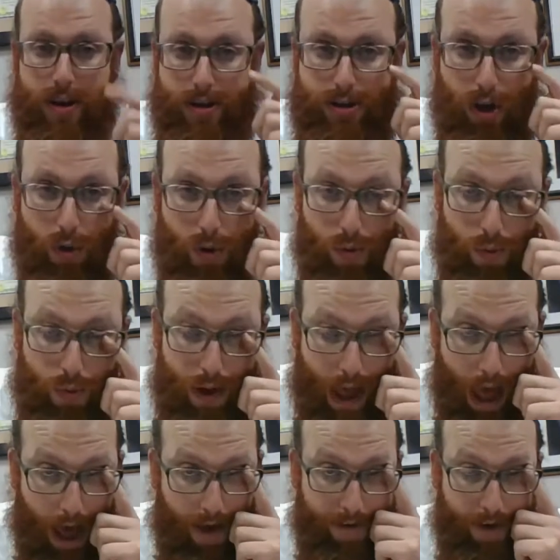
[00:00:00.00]
So we
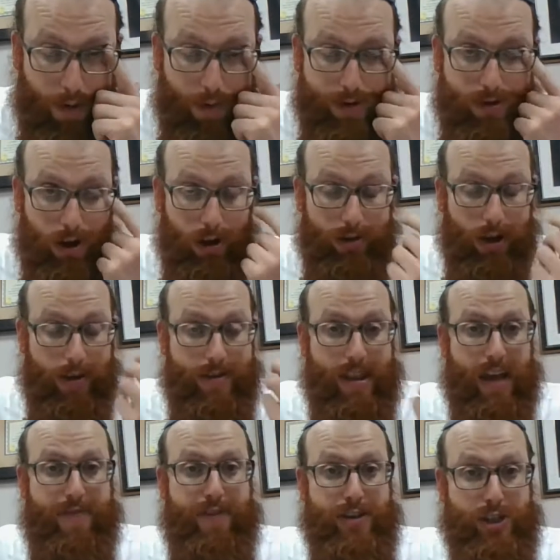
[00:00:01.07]
have what's called a
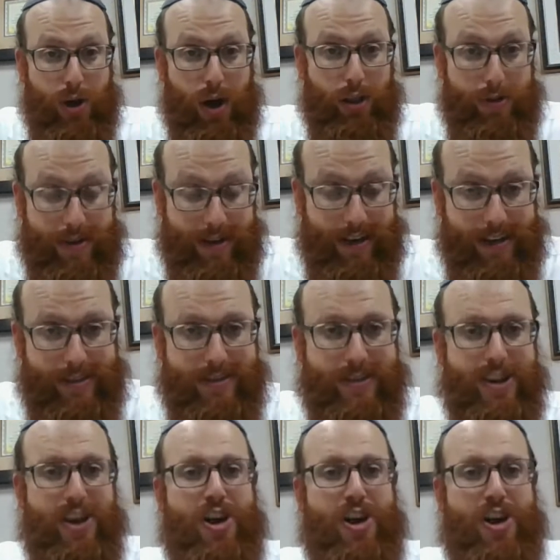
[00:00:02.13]
nefesh elokis.